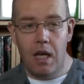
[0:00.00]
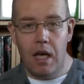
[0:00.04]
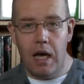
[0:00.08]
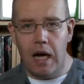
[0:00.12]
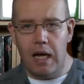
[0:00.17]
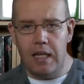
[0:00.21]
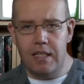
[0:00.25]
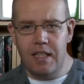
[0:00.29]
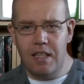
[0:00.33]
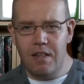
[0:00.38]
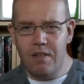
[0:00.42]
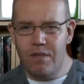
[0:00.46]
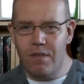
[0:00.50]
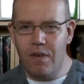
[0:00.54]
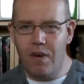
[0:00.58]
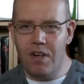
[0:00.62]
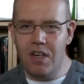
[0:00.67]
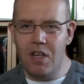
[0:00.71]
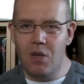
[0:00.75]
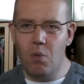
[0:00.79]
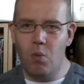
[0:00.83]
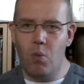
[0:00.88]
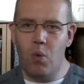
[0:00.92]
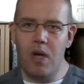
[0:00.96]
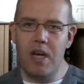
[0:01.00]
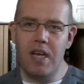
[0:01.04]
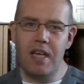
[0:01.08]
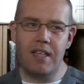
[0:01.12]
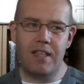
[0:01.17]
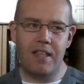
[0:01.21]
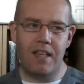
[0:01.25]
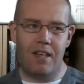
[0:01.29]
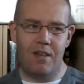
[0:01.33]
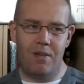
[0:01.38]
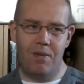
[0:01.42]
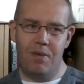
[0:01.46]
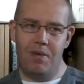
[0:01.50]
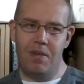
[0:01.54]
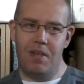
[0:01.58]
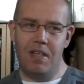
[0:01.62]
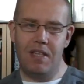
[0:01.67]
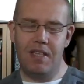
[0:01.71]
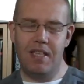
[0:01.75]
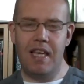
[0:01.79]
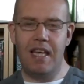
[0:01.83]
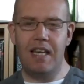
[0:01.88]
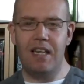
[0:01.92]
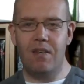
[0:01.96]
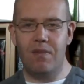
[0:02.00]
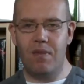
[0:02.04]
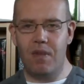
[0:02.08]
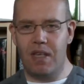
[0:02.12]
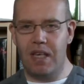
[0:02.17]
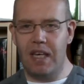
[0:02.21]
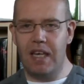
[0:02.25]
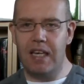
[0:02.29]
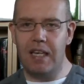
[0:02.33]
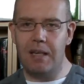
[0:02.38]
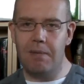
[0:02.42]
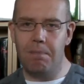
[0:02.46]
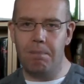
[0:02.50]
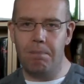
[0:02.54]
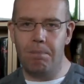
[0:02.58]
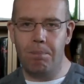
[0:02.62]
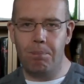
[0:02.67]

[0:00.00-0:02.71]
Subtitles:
I did find it weird though, at the end of the game,